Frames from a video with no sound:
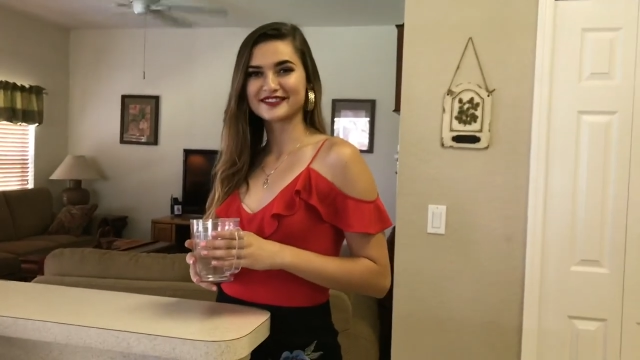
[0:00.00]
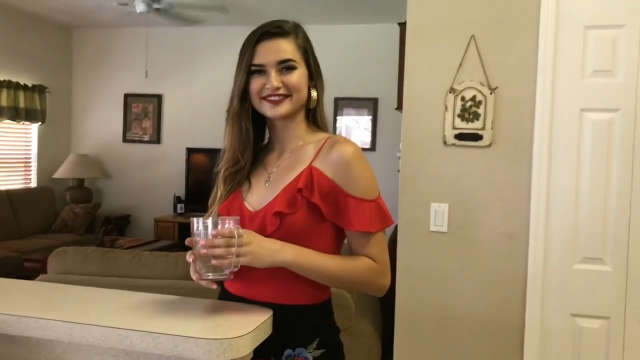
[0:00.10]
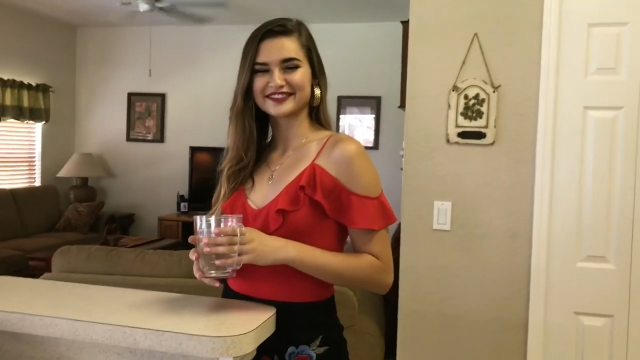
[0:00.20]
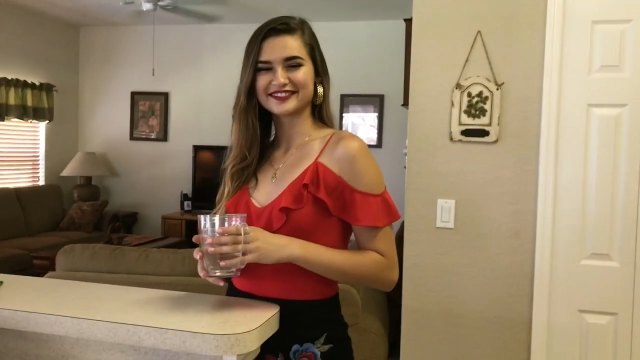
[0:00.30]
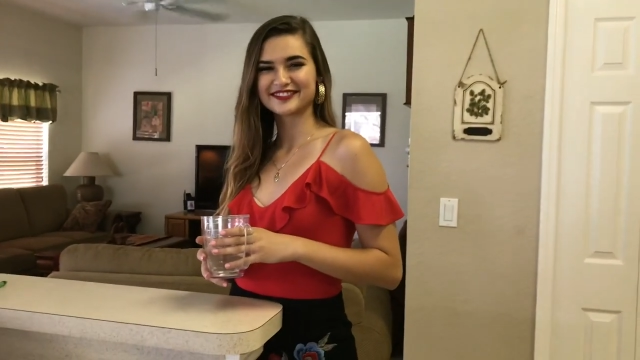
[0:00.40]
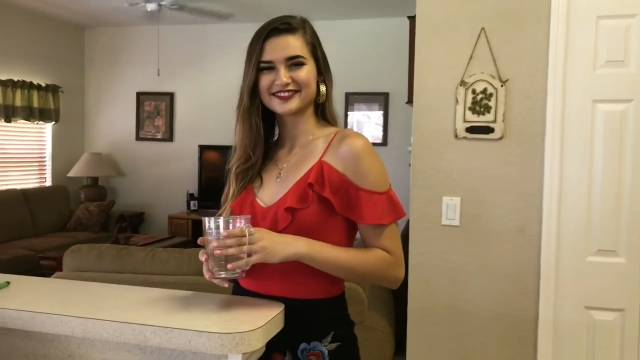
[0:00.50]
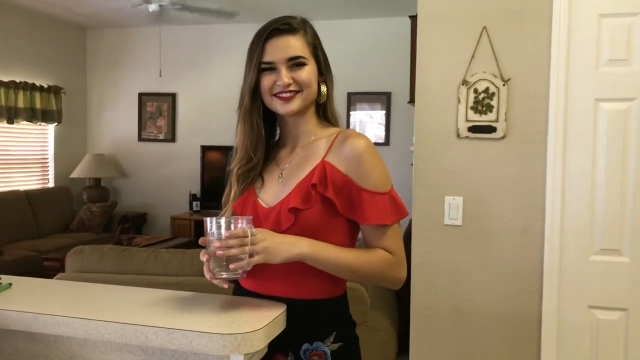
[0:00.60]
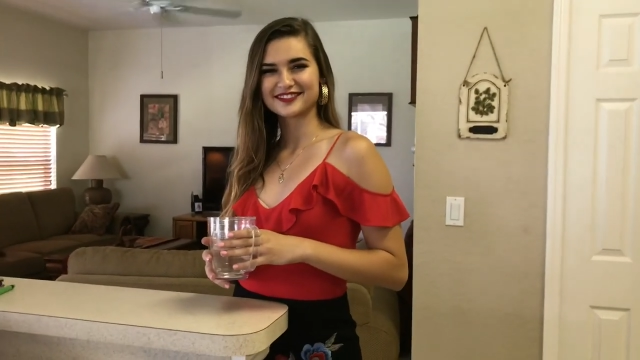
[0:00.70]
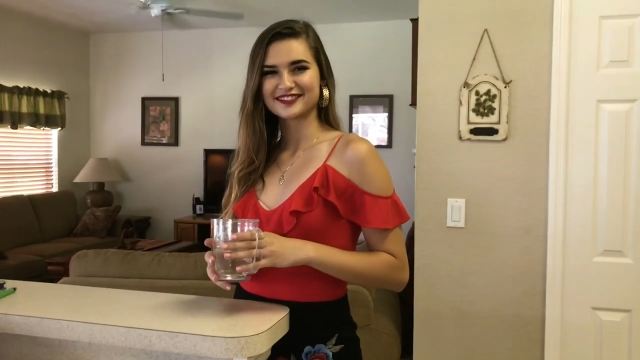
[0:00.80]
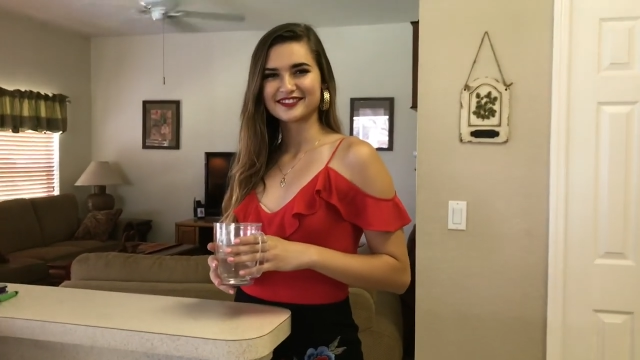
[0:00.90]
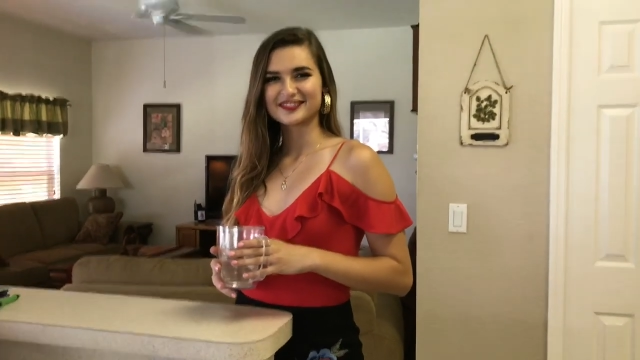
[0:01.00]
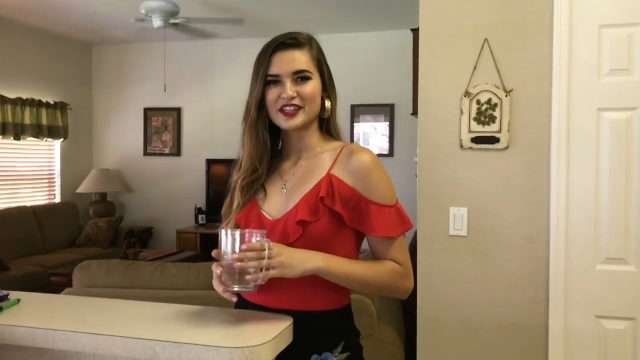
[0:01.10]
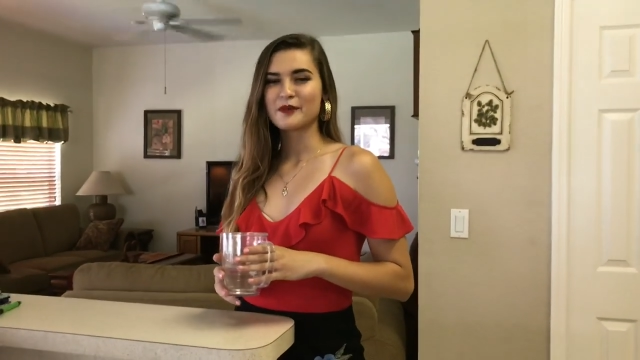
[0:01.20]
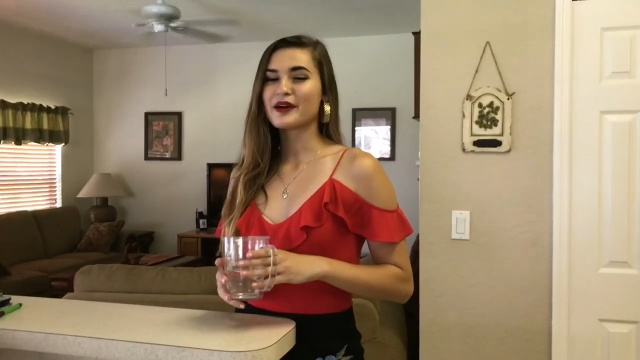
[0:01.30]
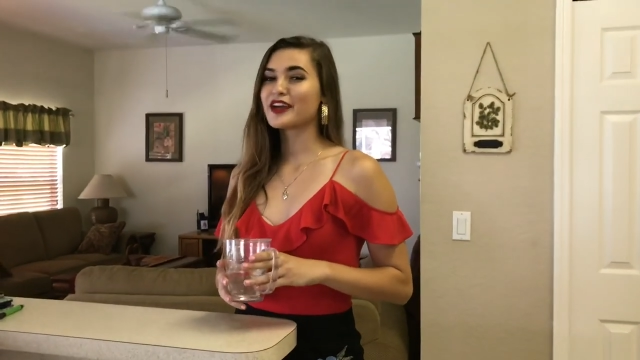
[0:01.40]
And who told you that?
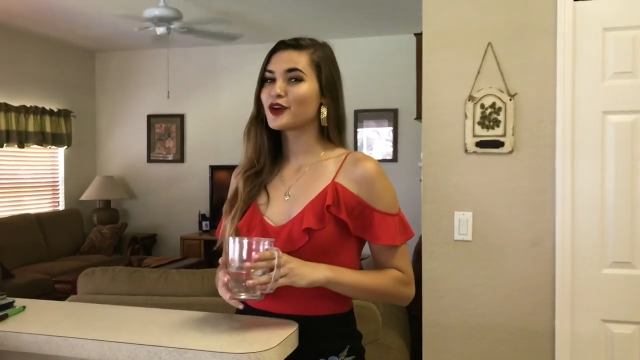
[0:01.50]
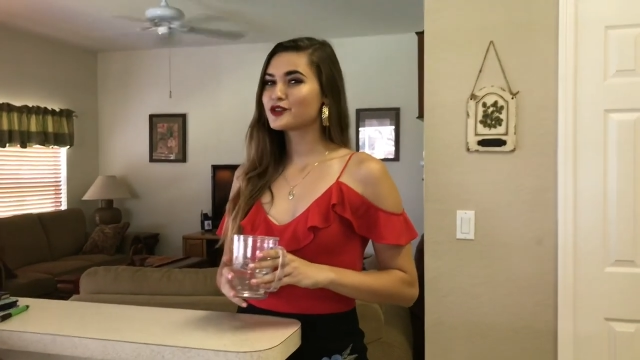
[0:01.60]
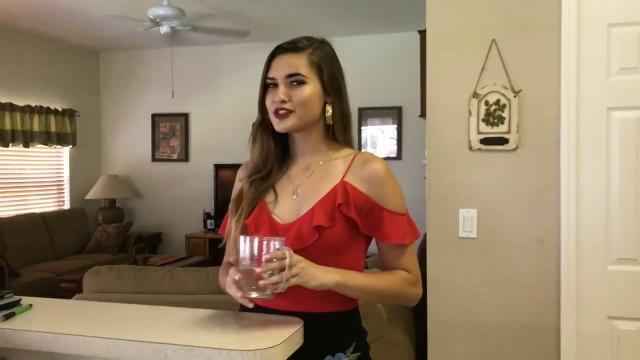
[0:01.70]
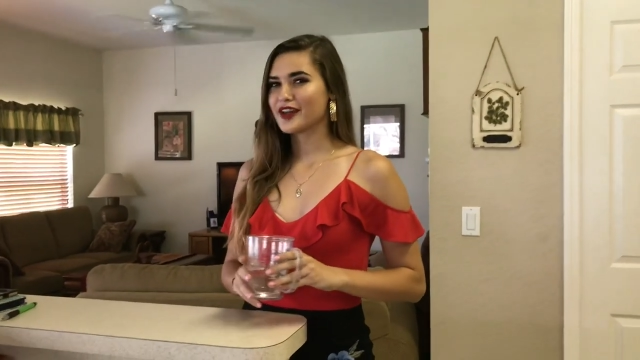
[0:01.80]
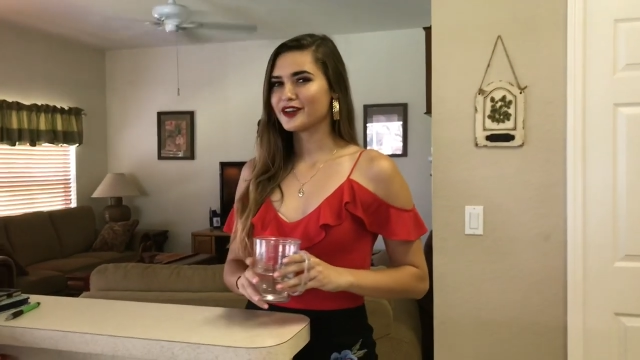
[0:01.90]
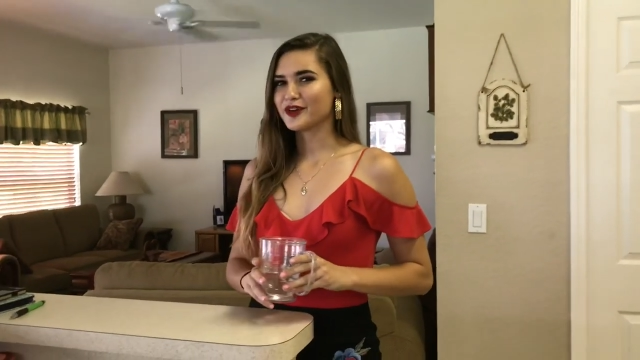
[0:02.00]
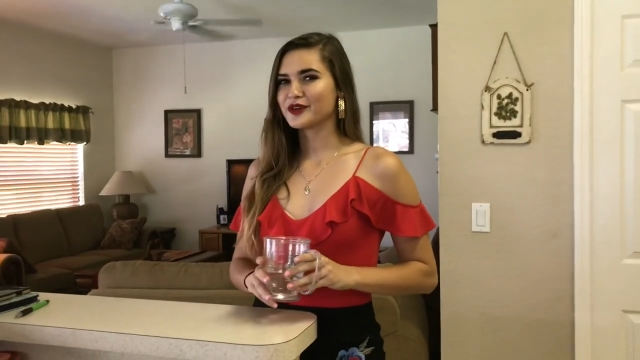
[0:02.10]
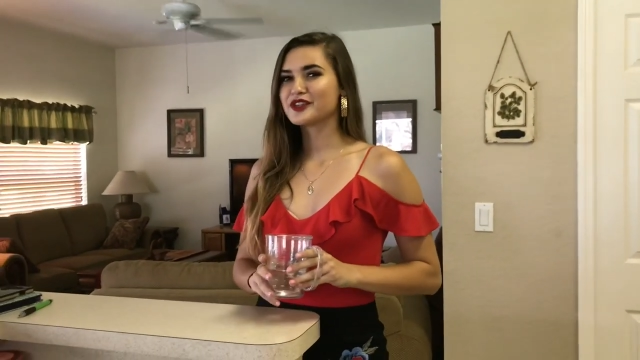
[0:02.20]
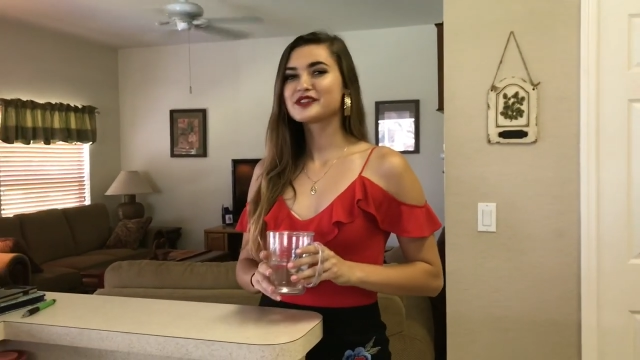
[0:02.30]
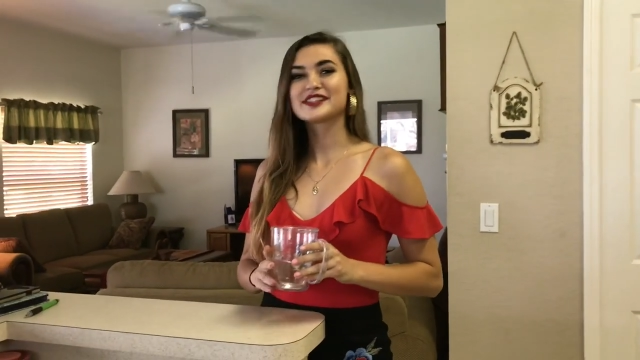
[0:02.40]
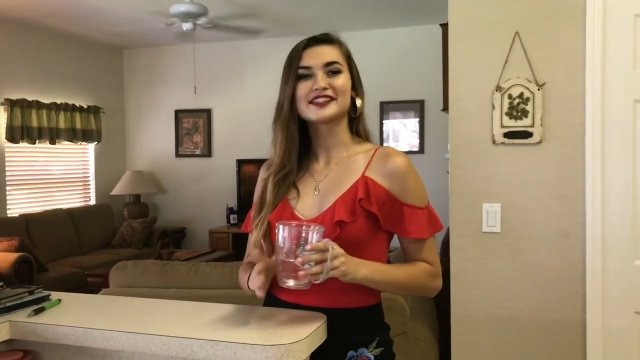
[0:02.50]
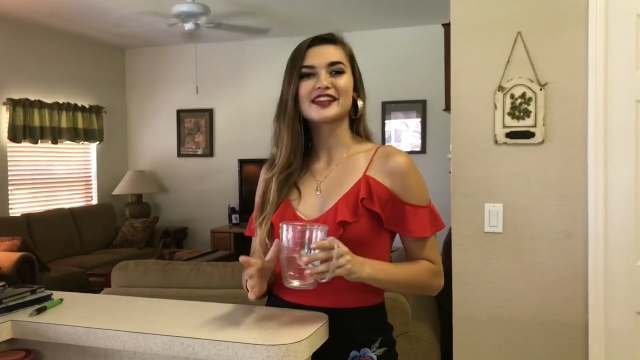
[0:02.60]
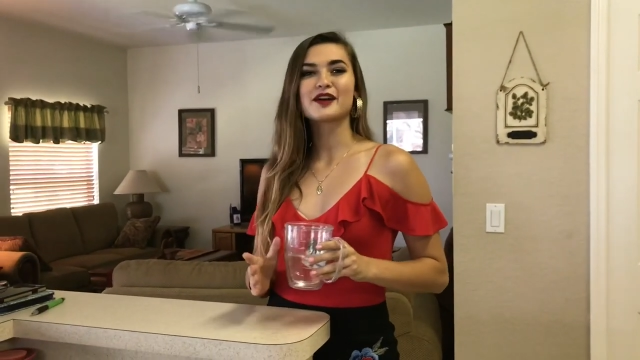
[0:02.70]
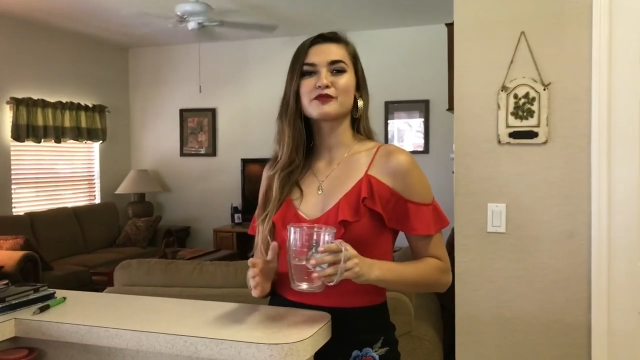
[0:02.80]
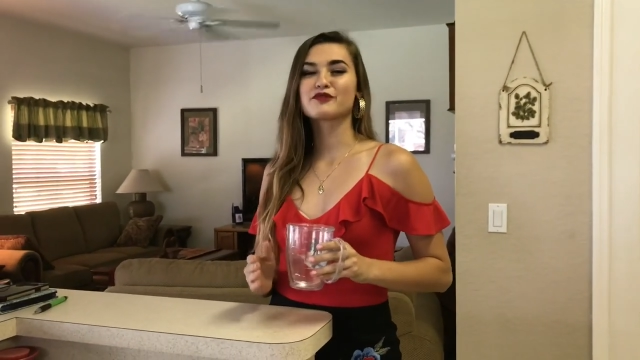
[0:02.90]
My coach Taino. He used to
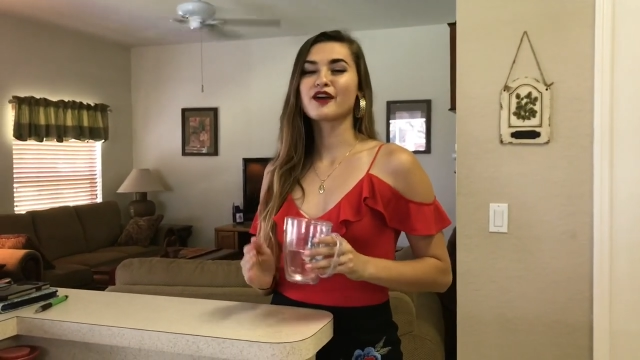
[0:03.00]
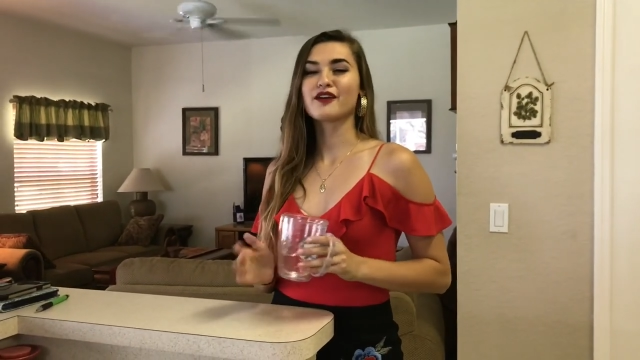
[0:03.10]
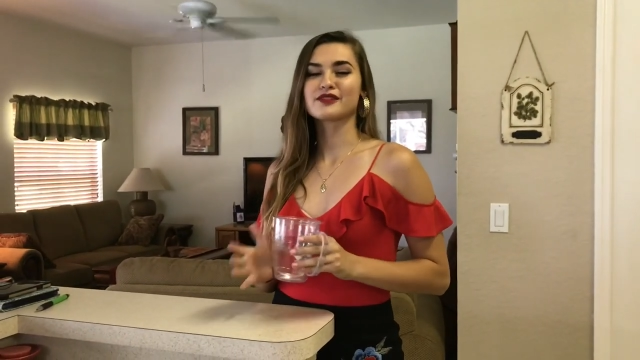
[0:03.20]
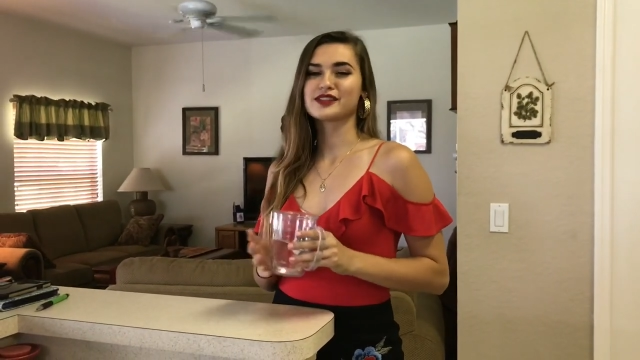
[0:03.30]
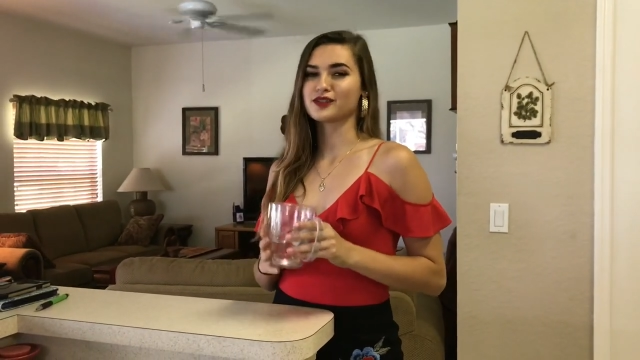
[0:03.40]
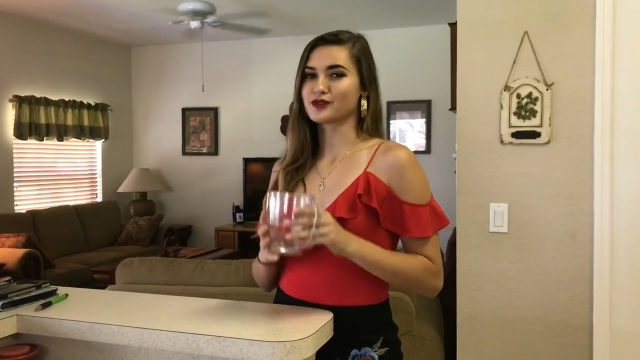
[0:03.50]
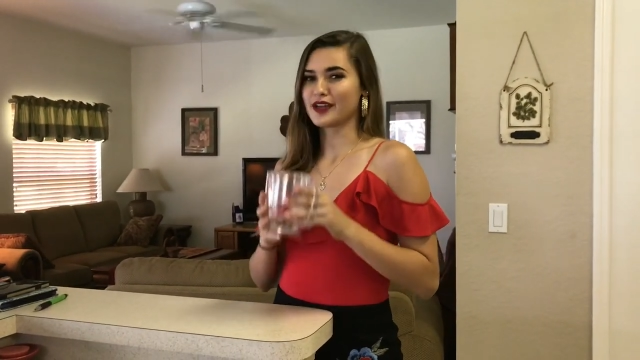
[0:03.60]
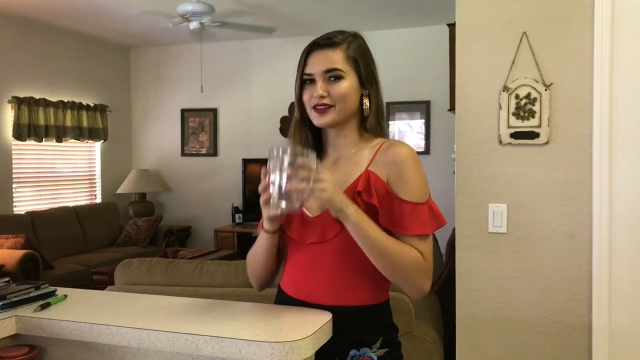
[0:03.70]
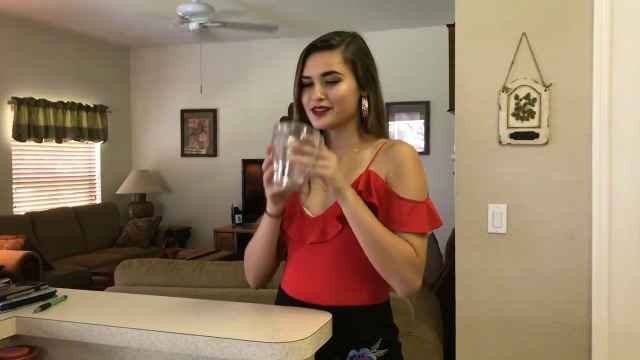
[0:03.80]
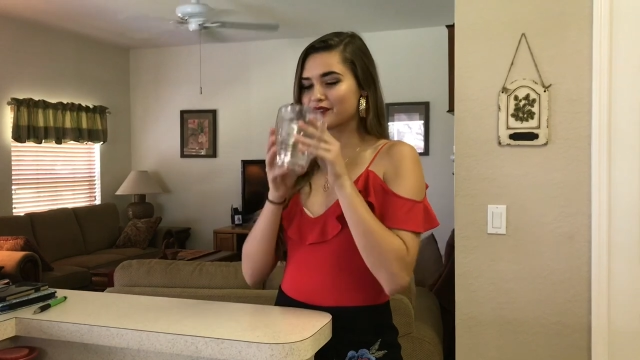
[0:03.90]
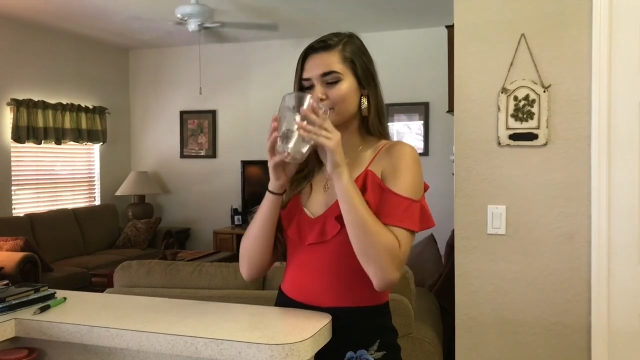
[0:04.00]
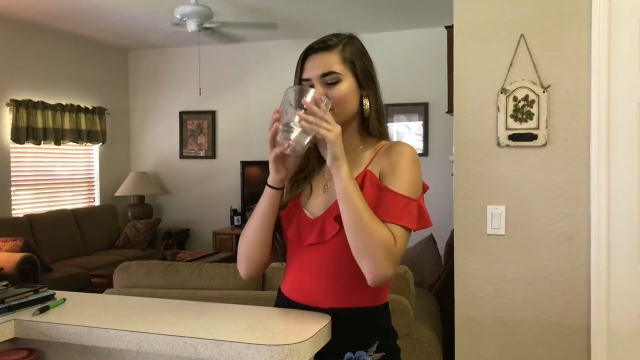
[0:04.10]
say that before every single race.